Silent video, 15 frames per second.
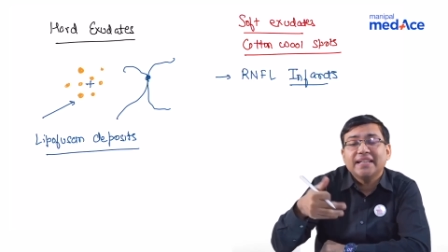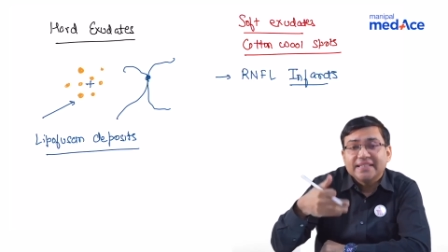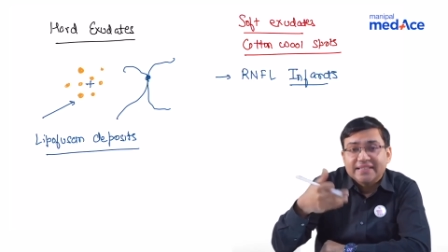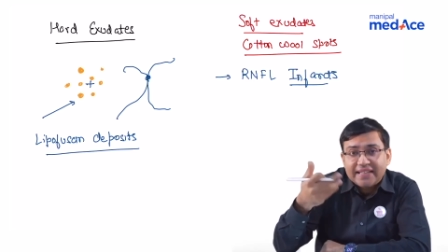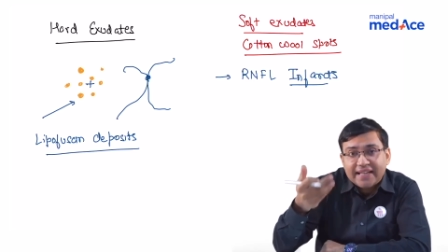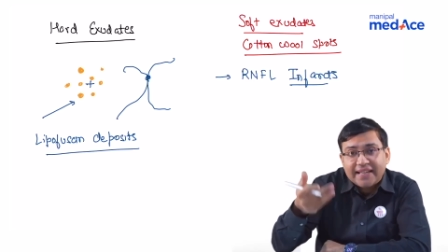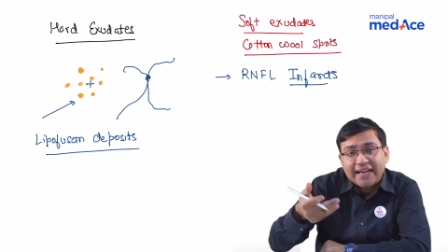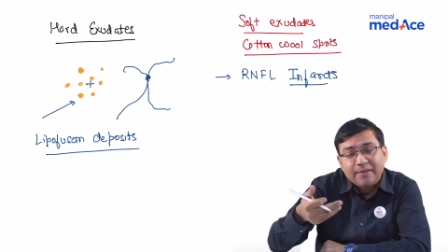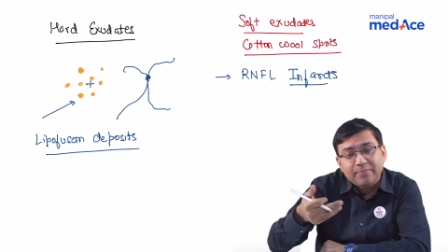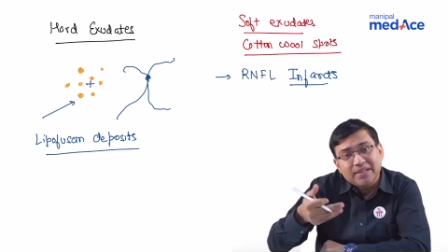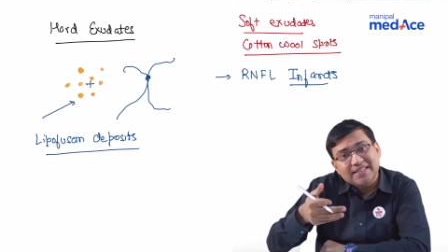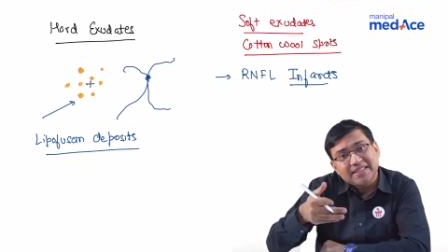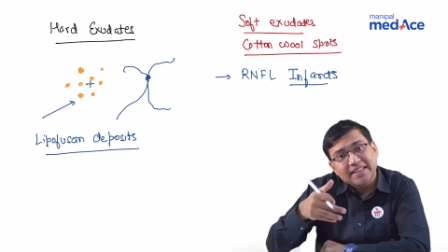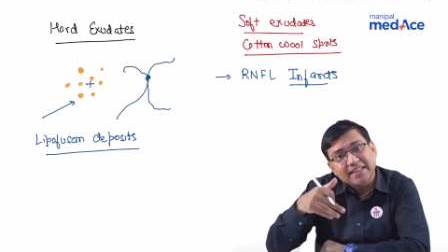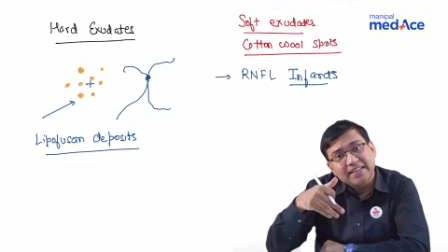they can be
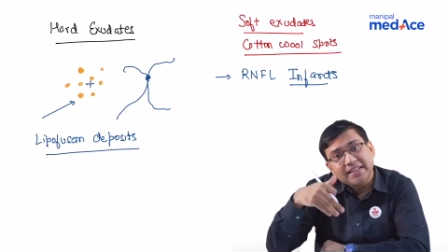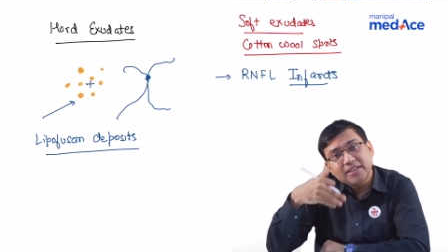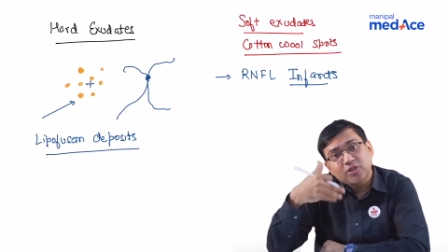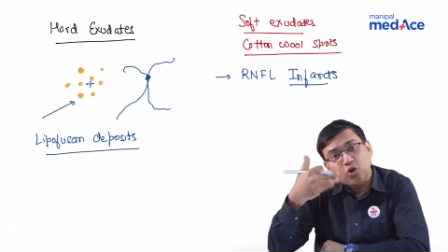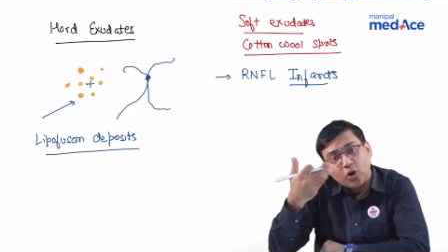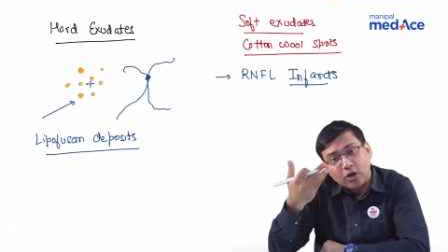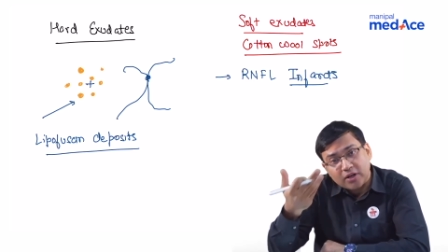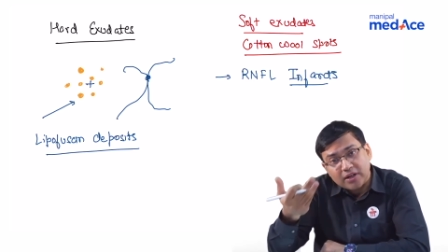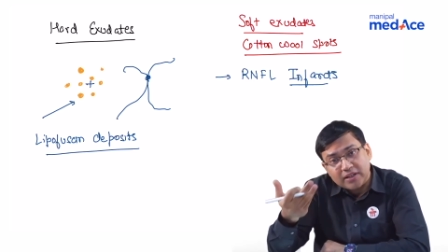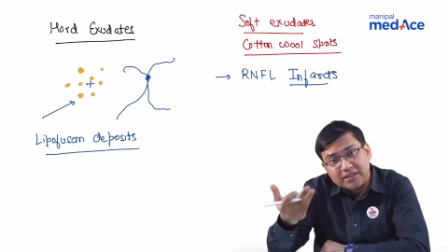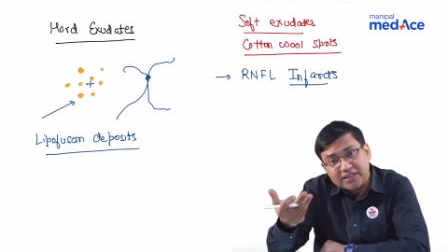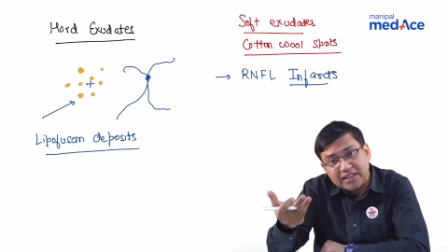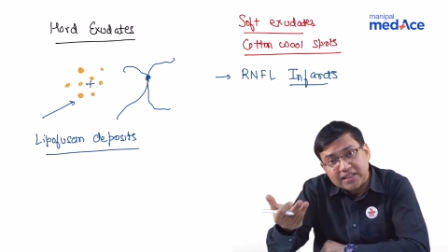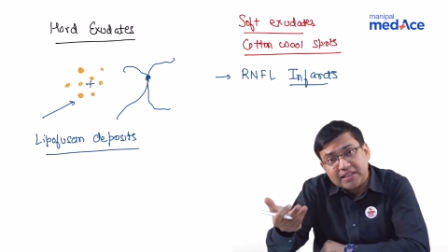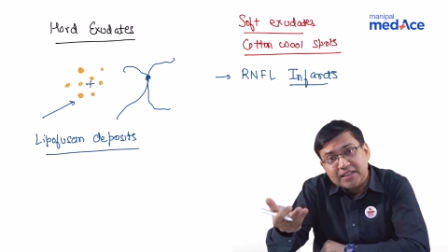seen in
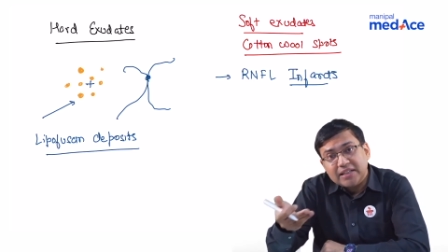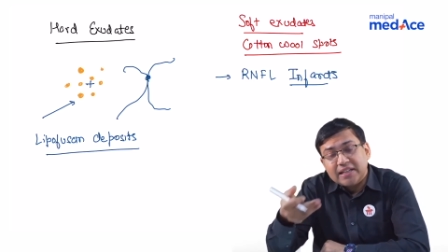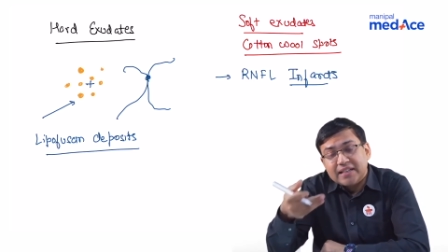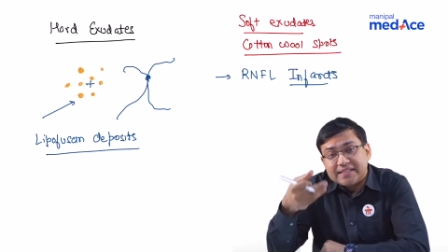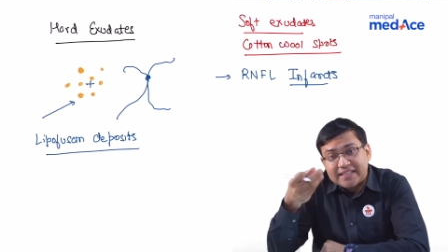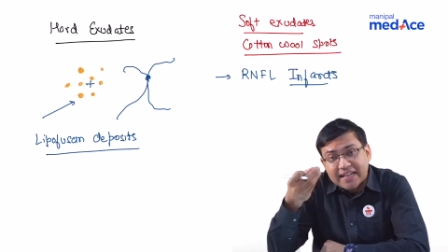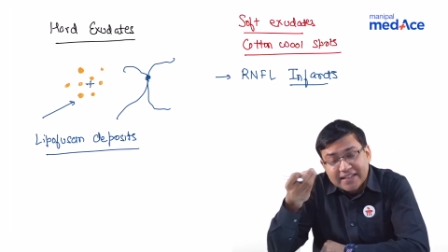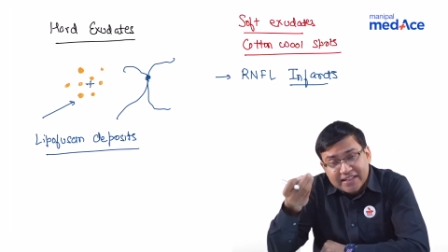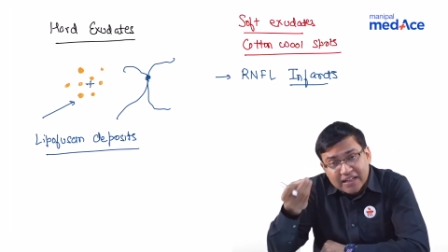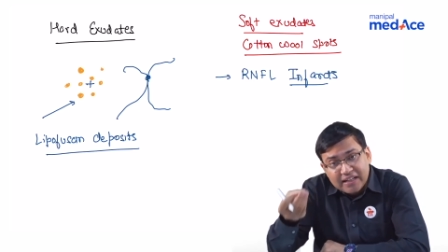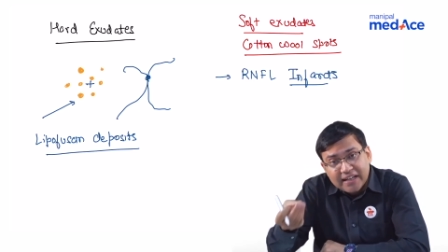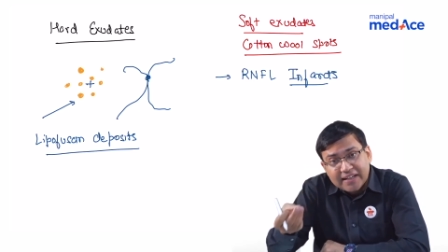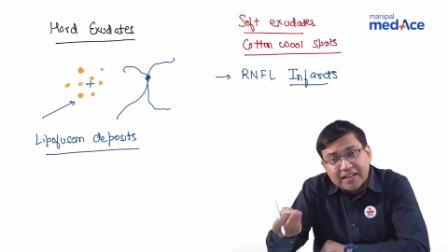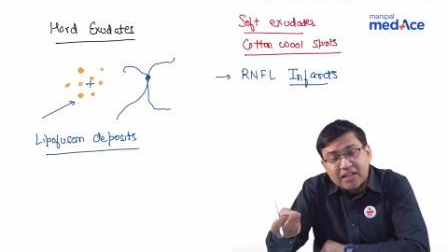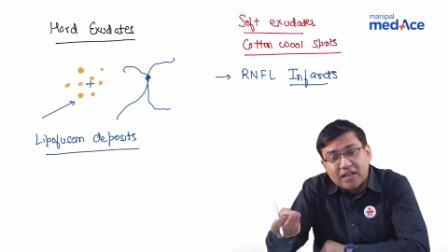the central
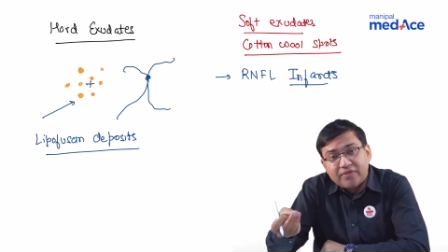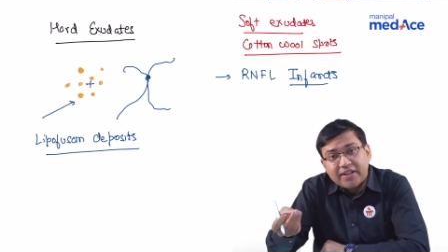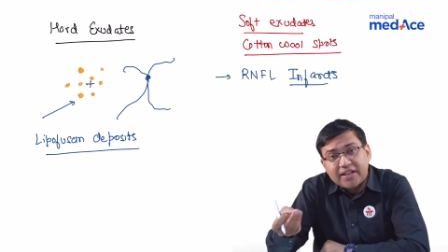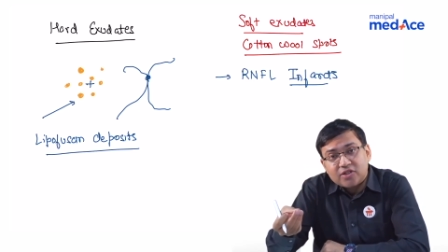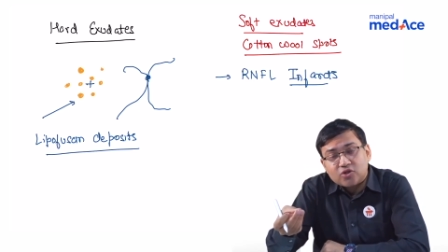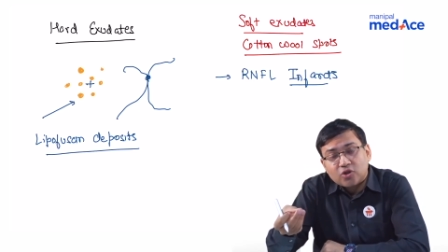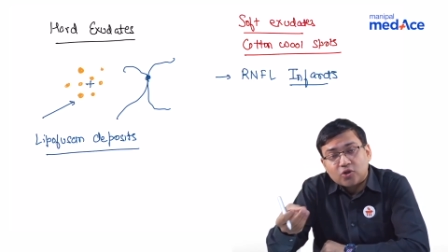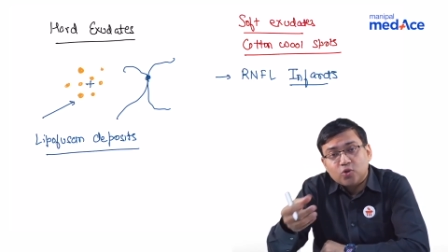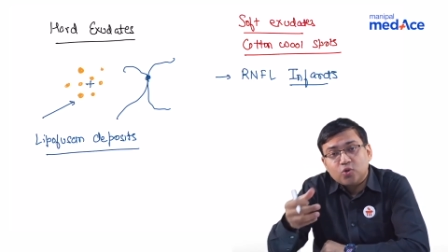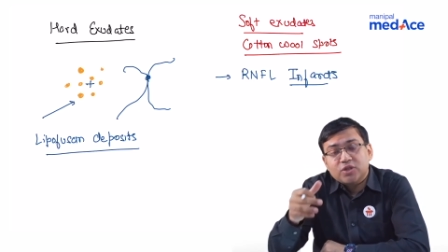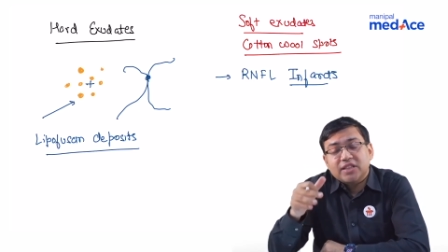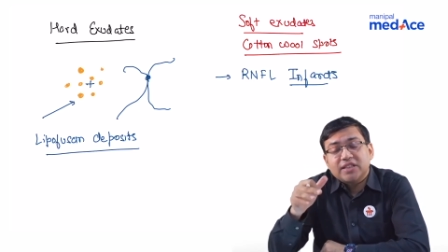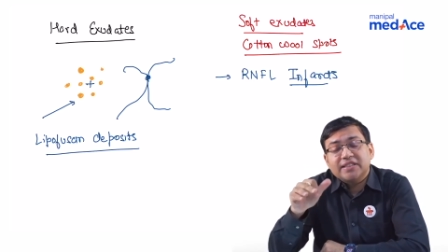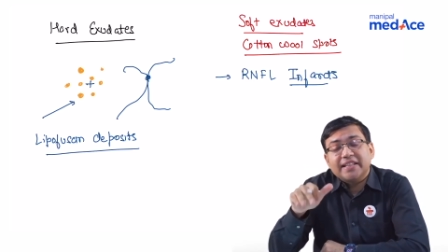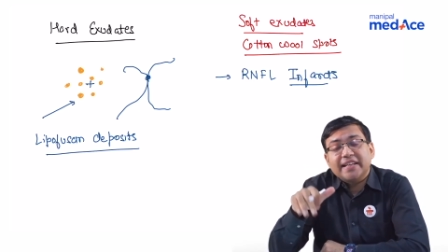retinal venous
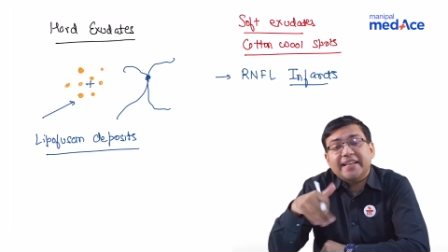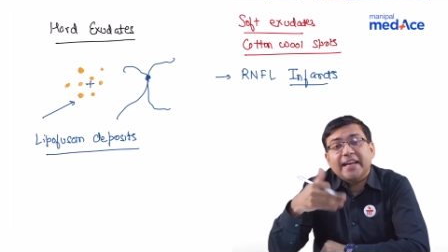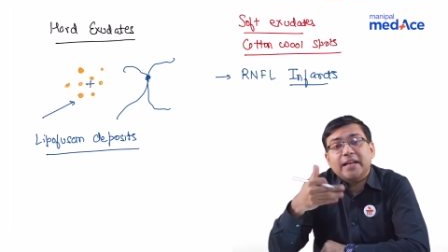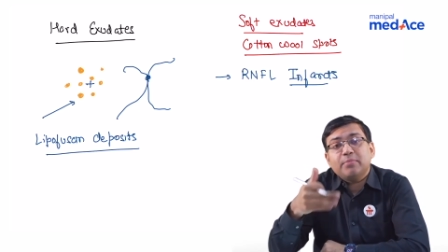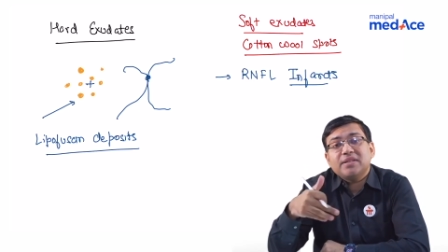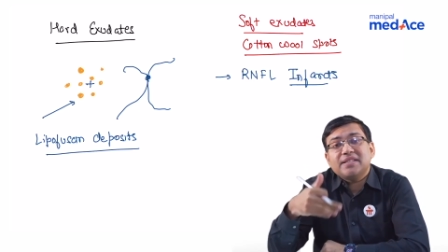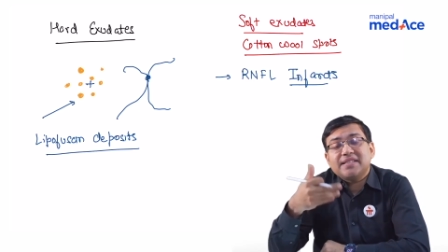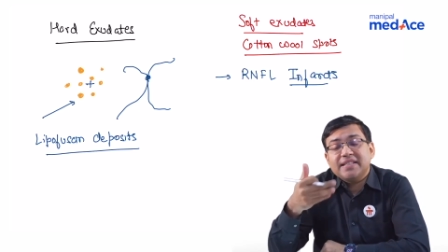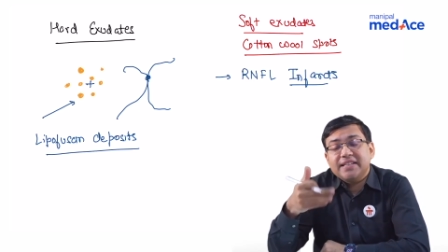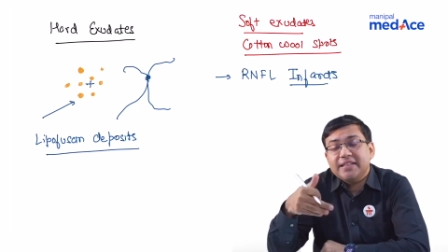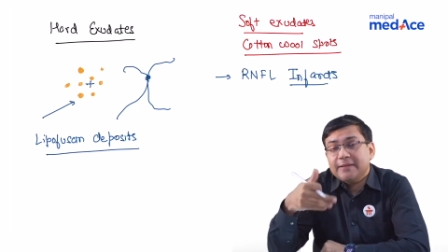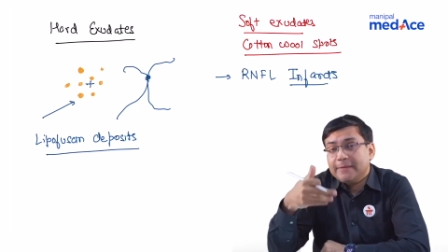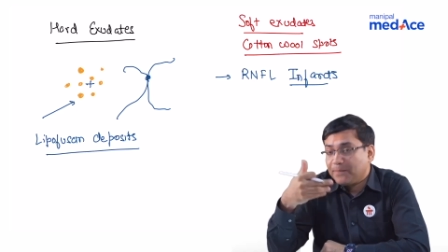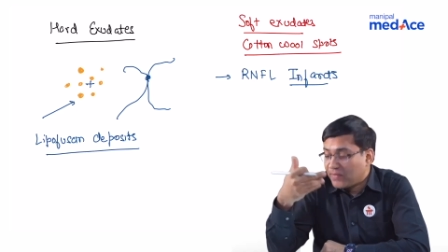occlusion, they can be seen